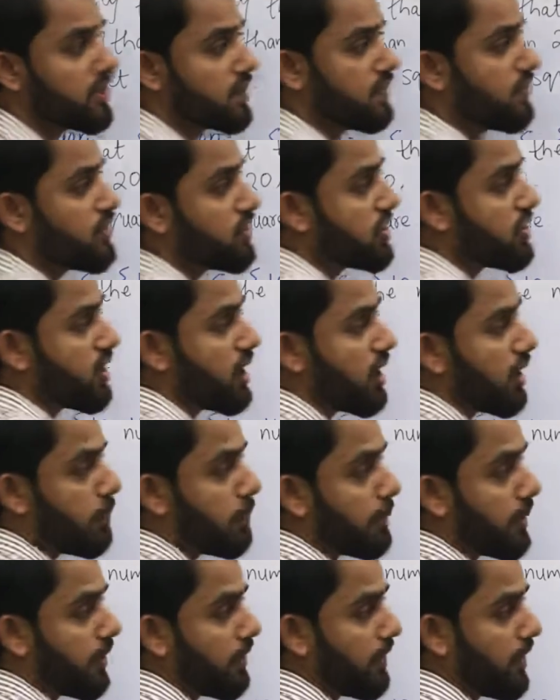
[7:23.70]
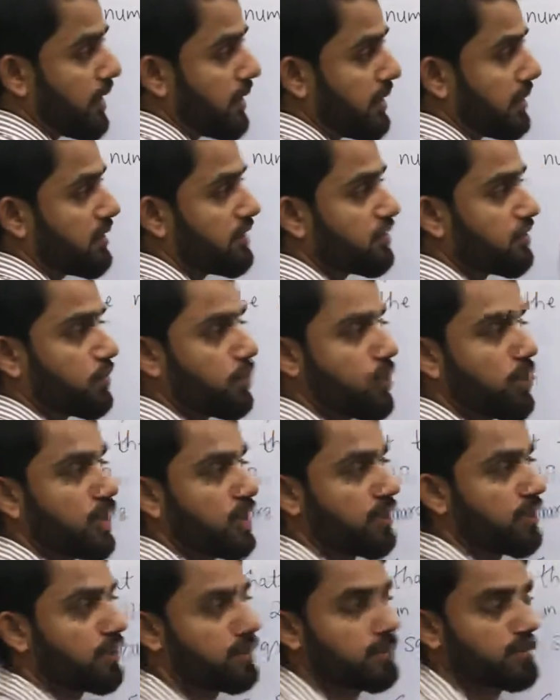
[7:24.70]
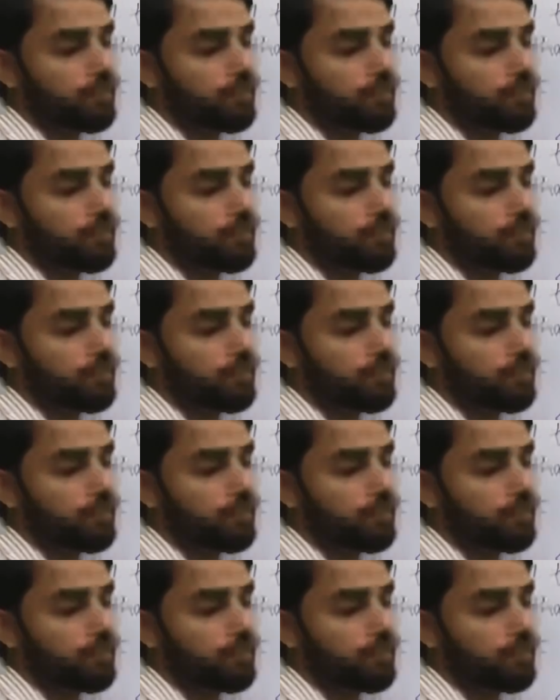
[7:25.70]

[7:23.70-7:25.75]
which are perfect square.